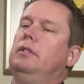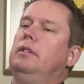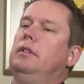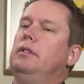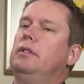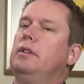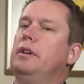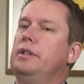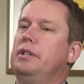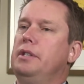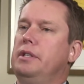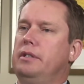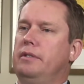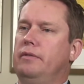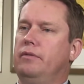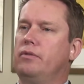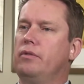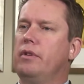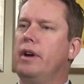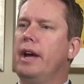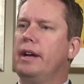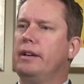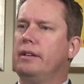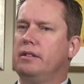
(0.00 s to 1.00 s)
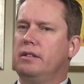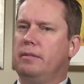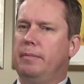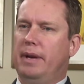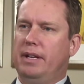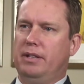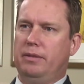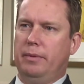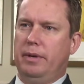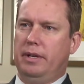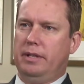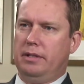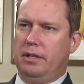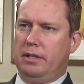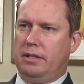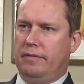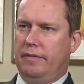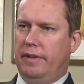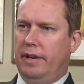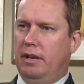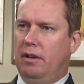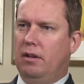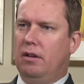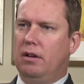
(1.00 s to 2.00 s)
the digestive tract, it's about 26
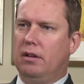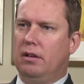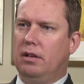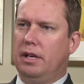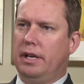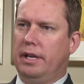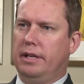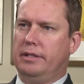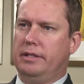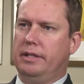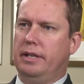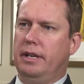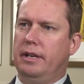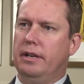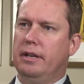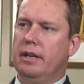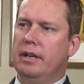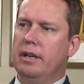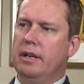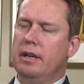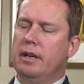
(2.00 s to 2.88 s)
feet long, like I said.